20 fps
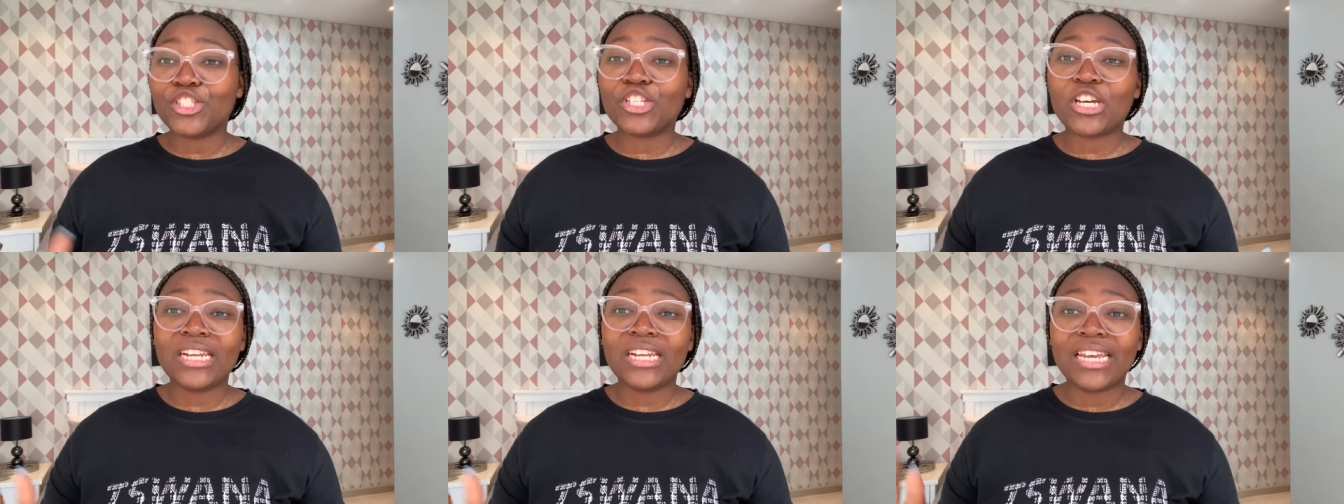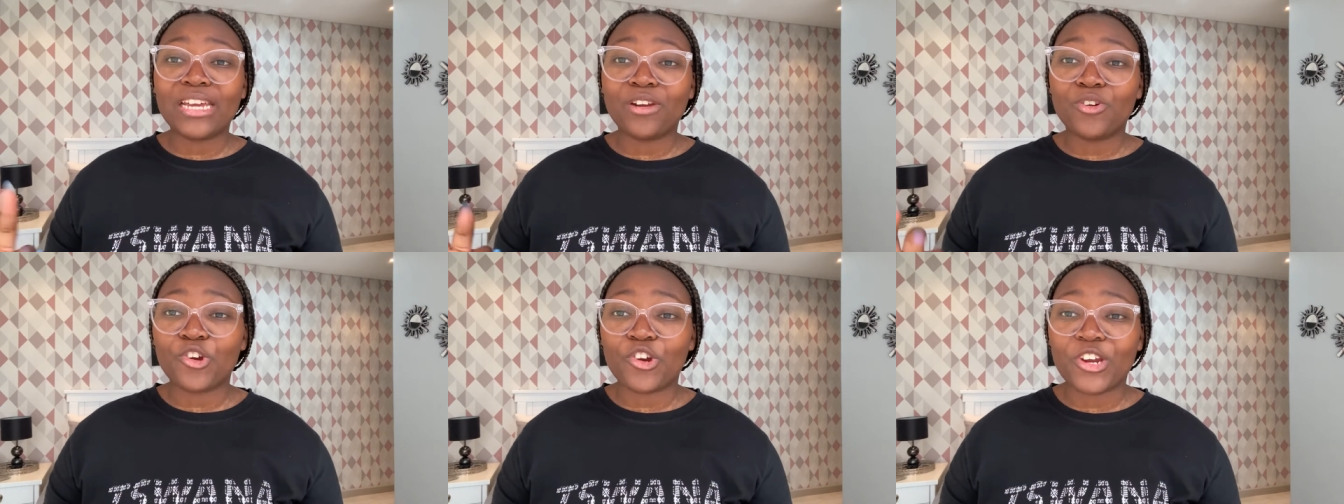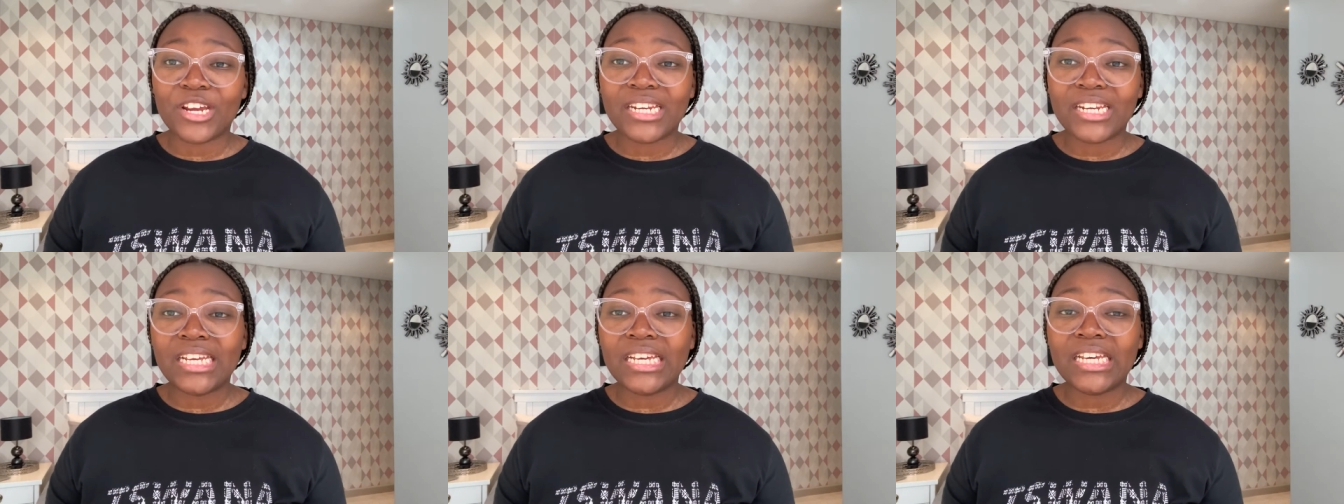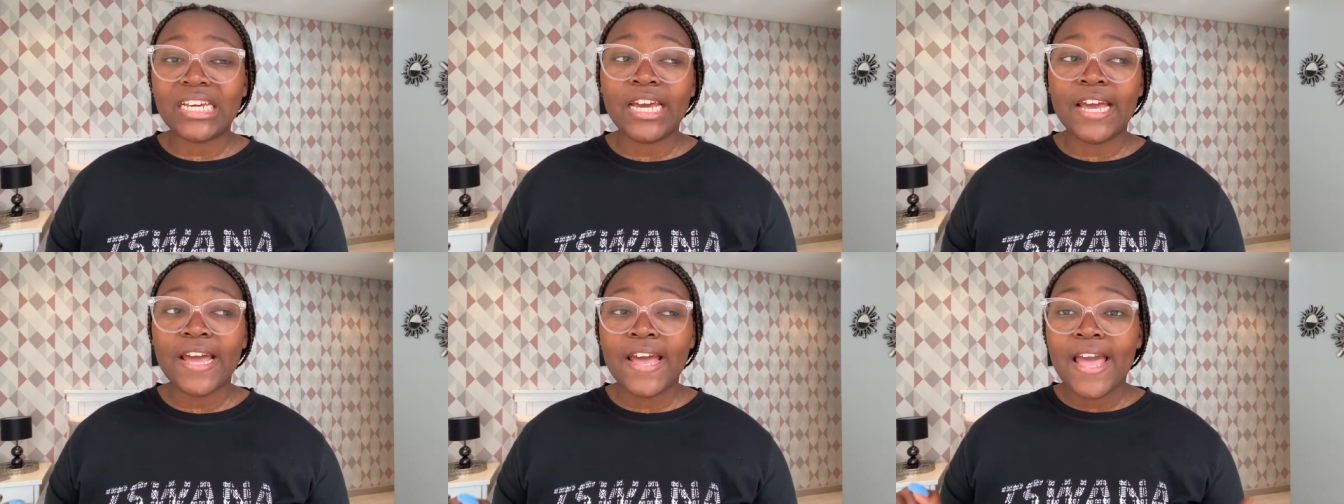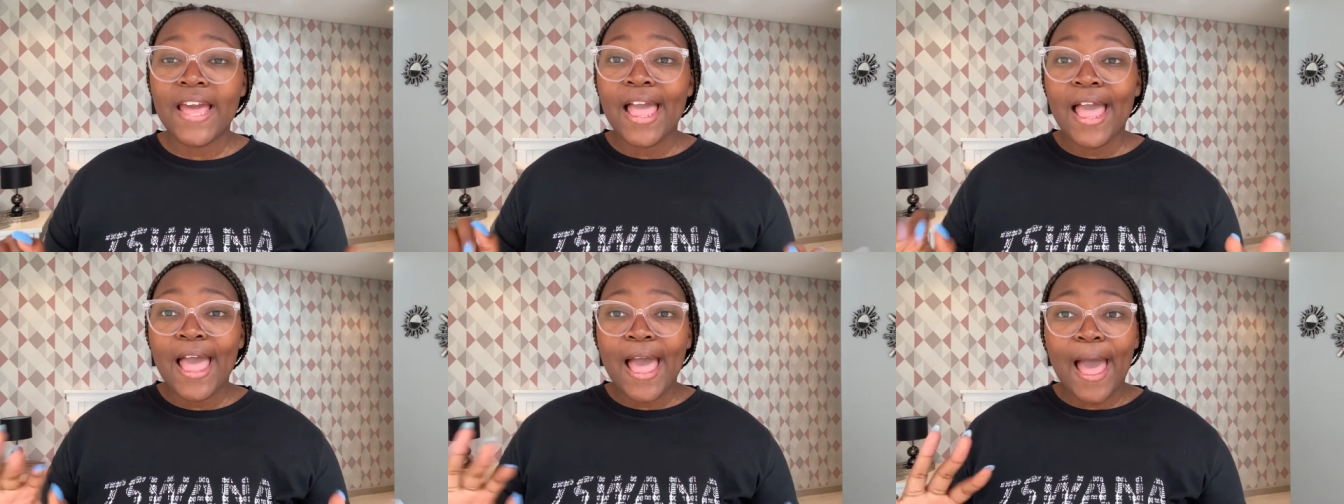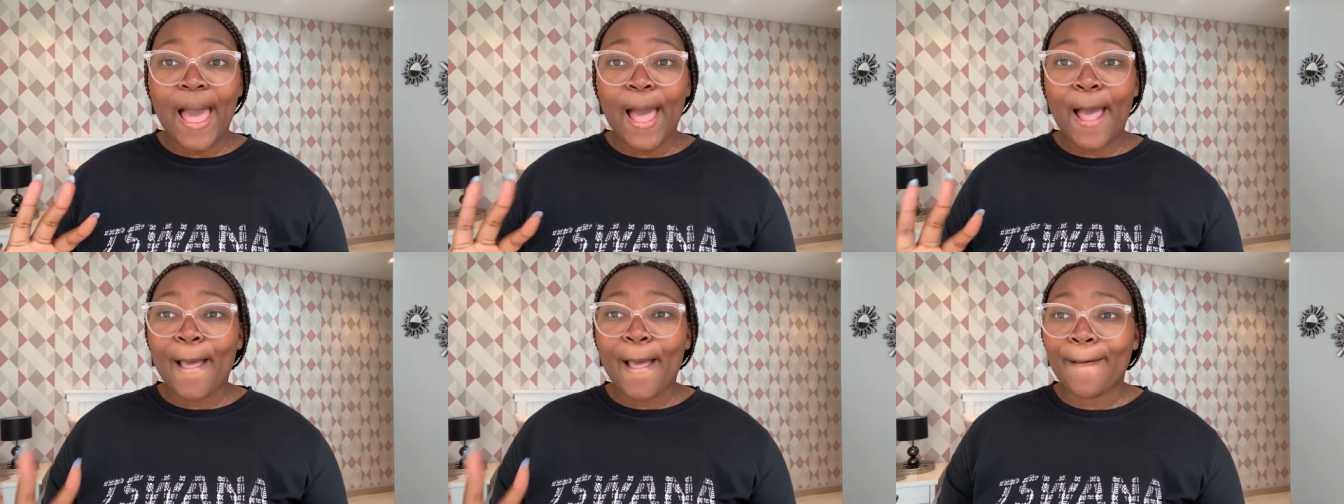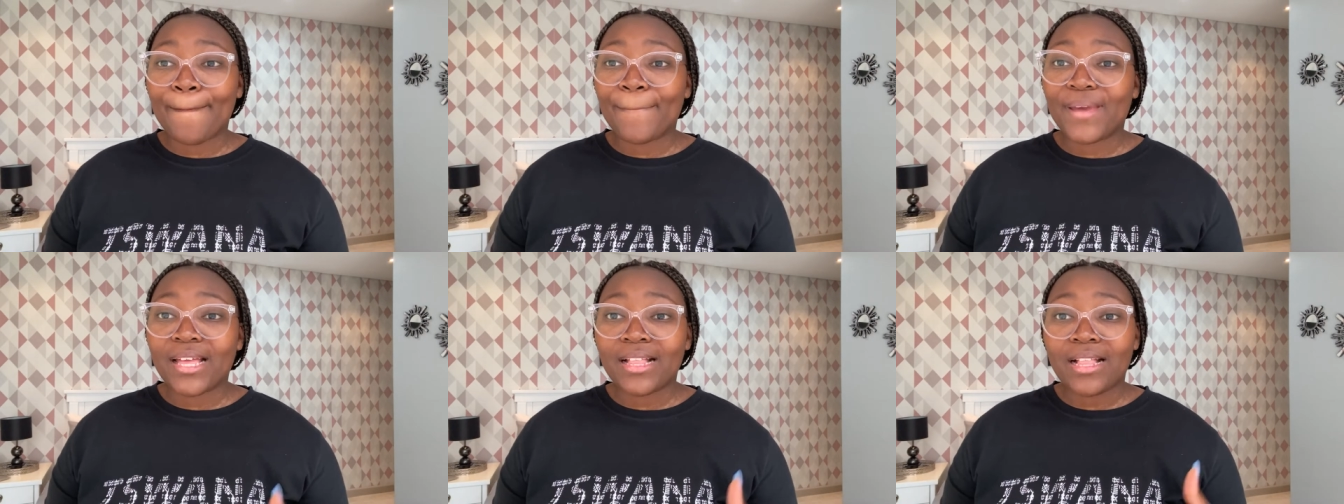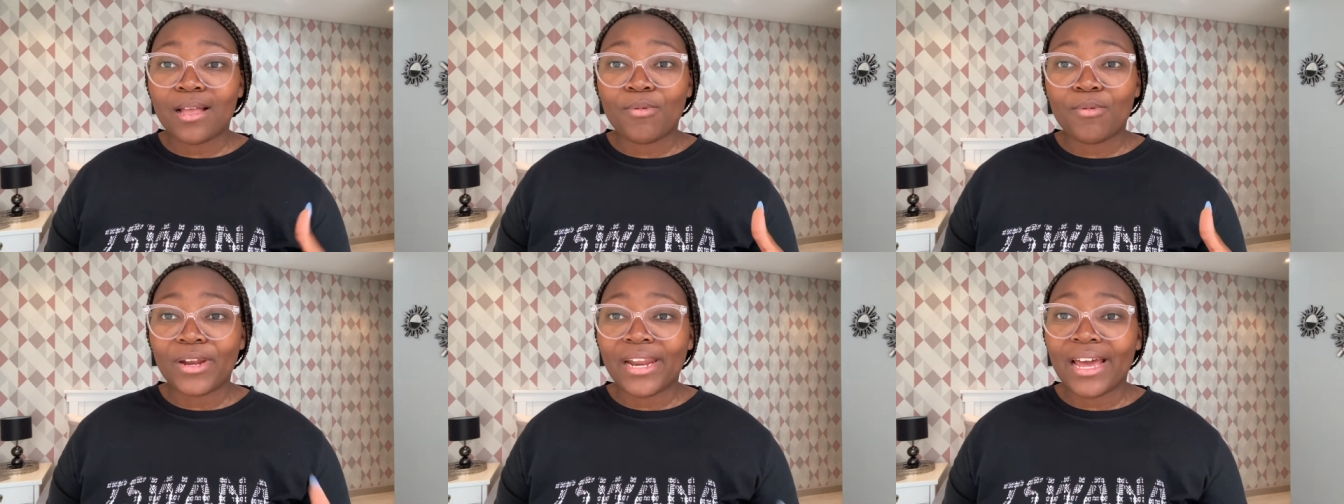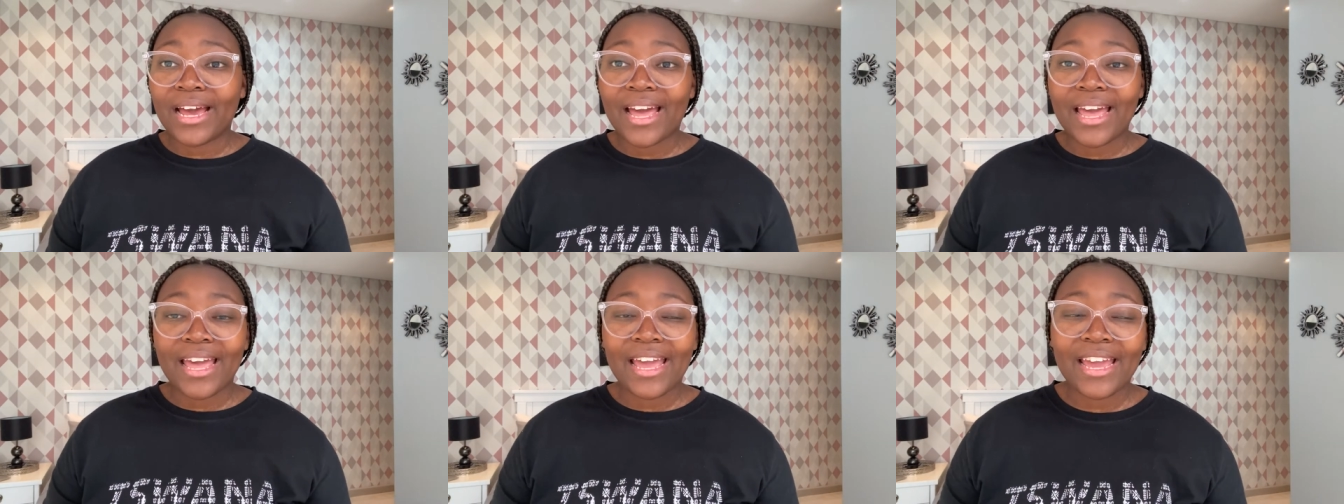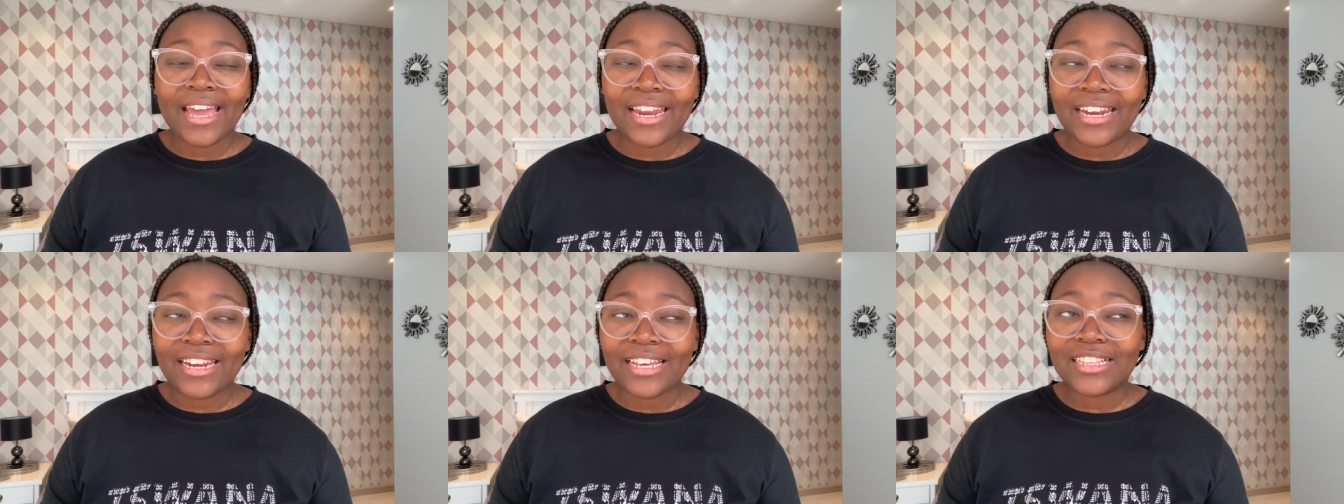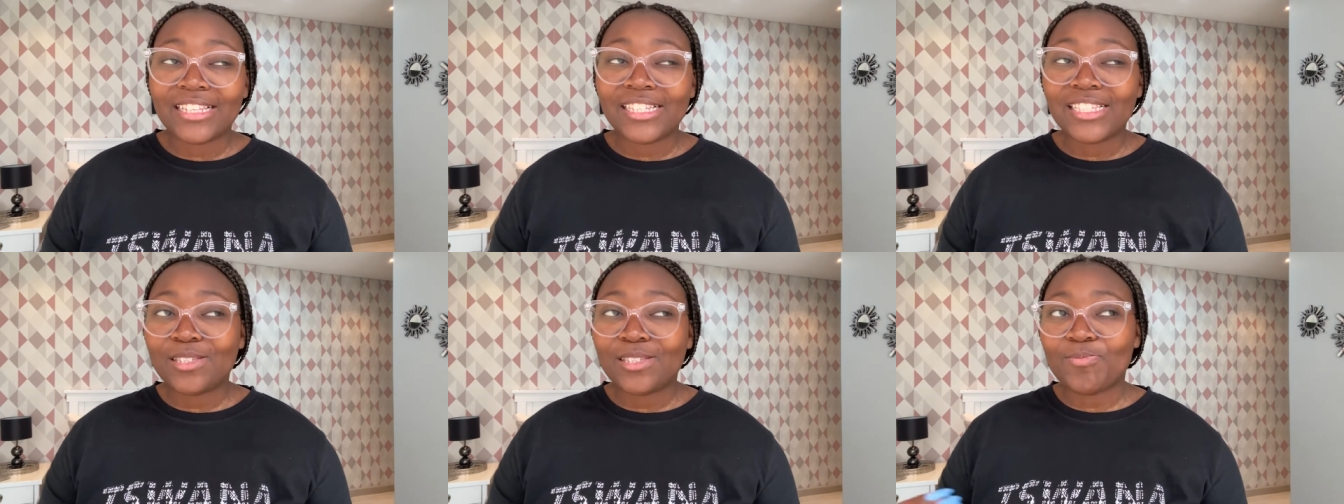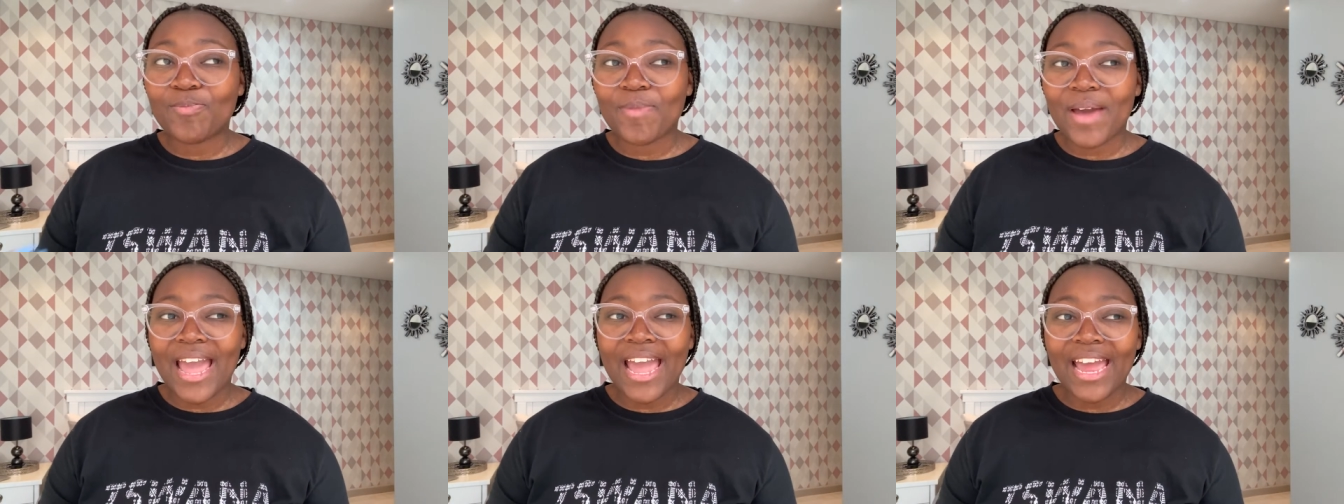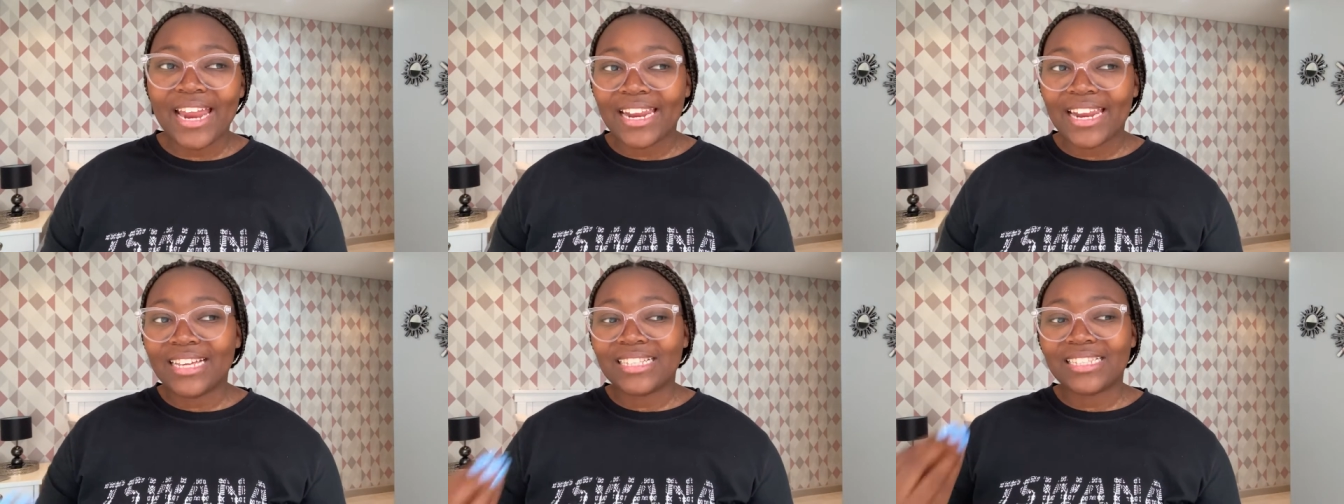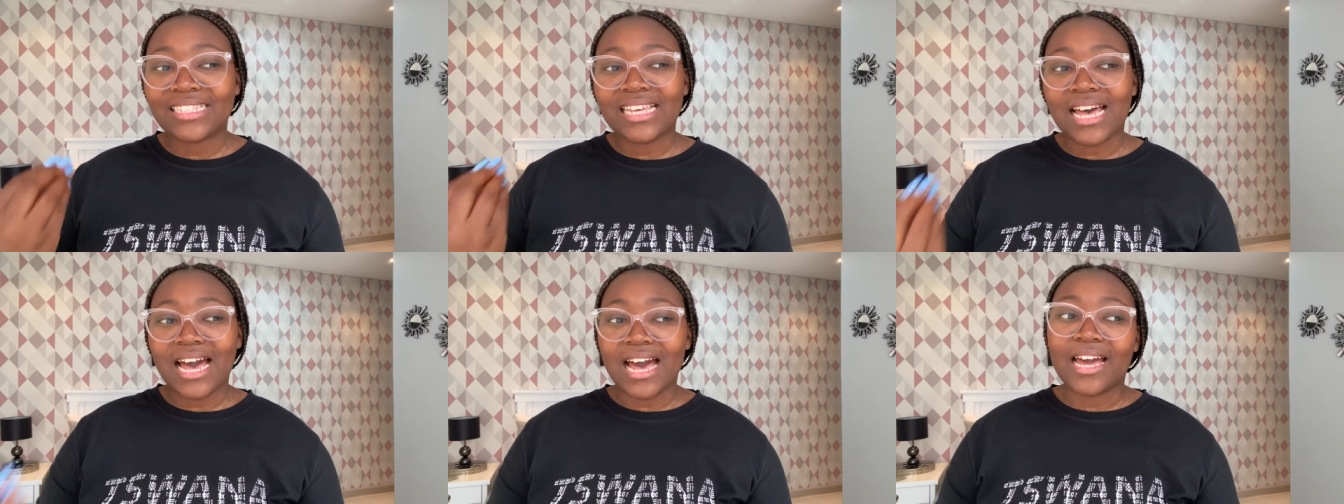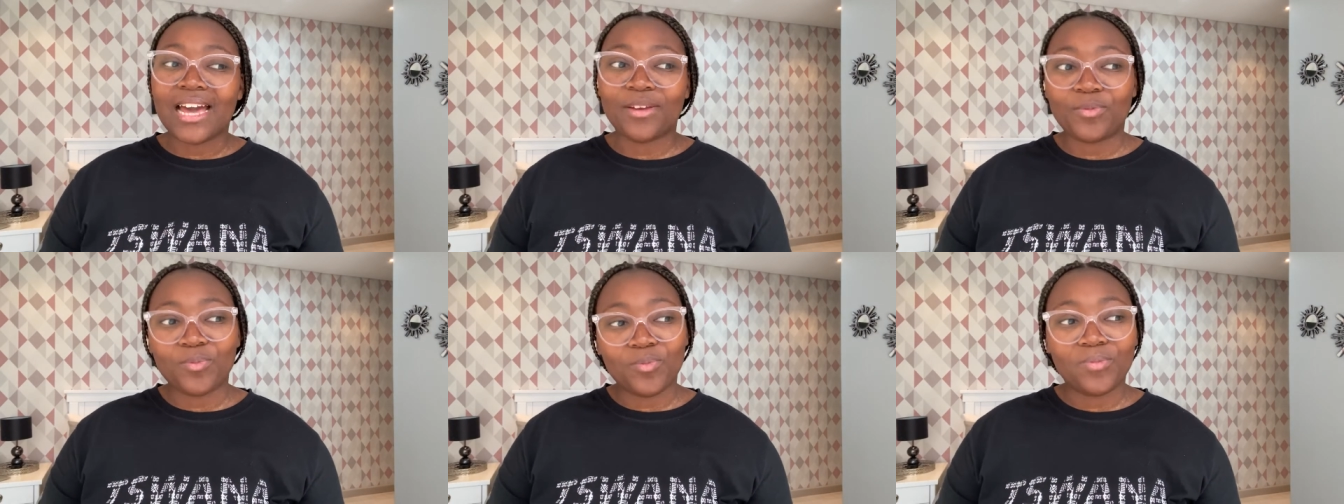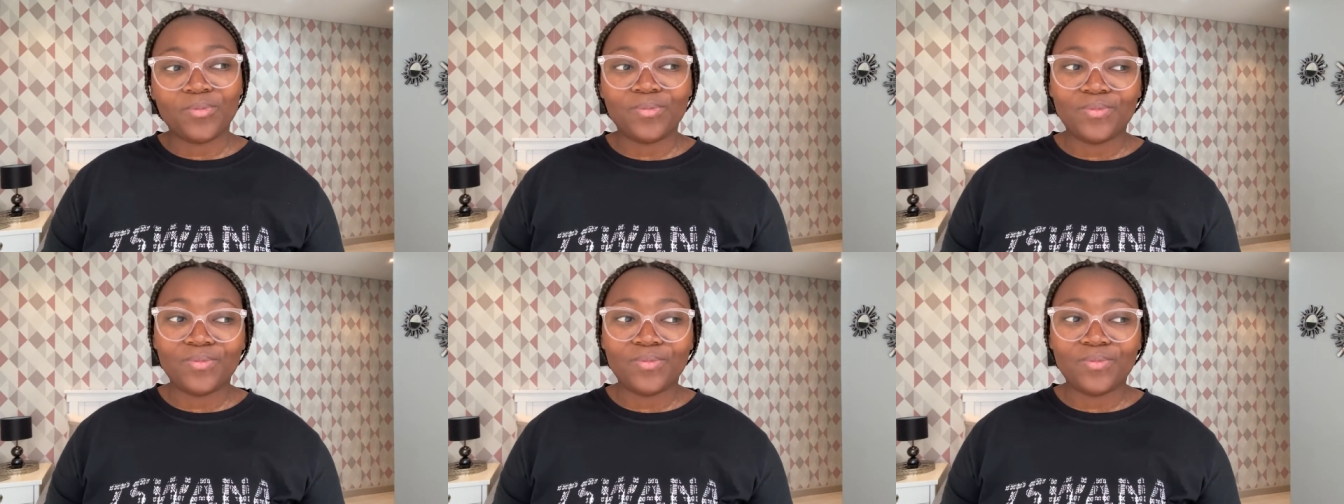gonna get ready. Um, get this man and time